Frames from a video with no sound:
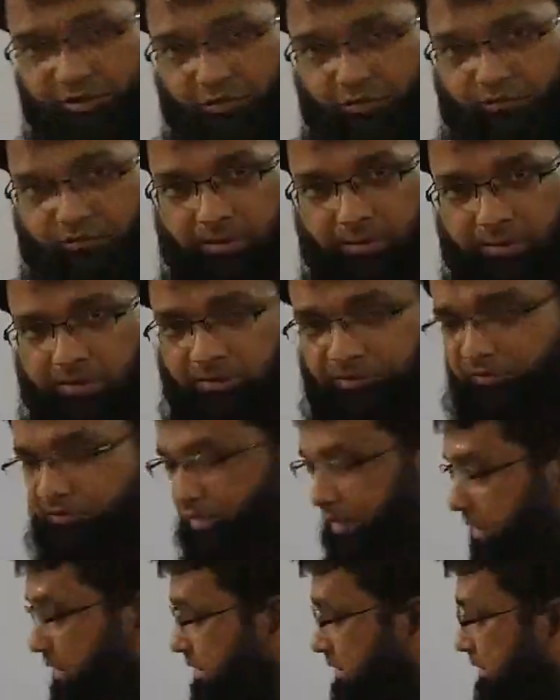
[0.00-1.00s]
June will be the
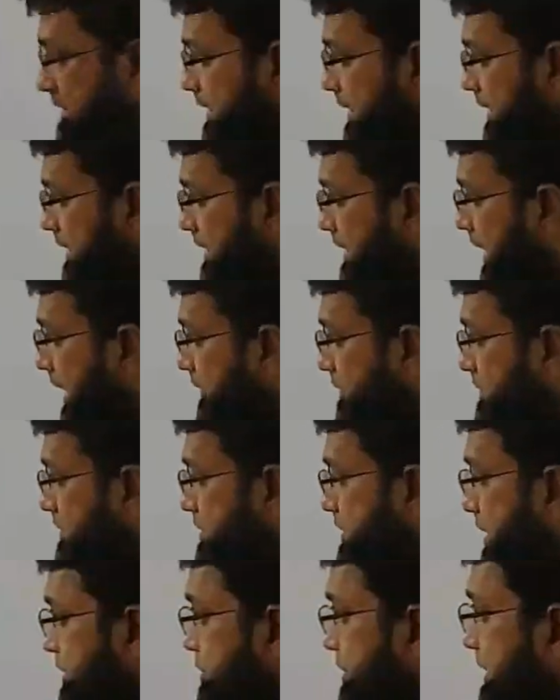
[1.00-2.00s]
first live
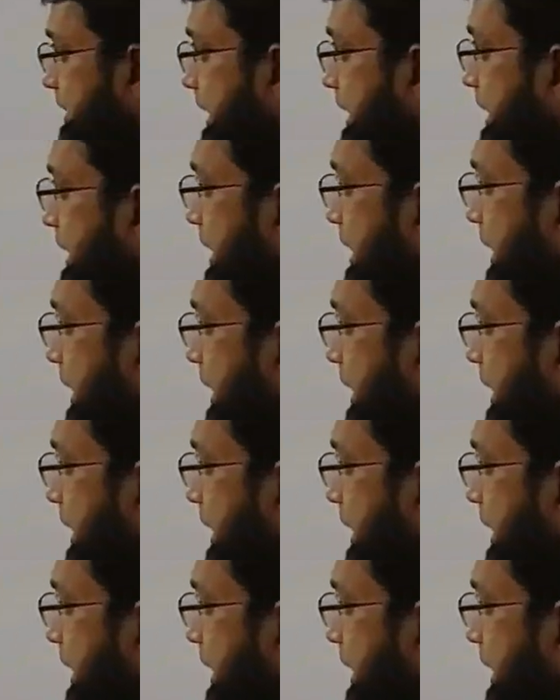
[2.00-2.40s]
session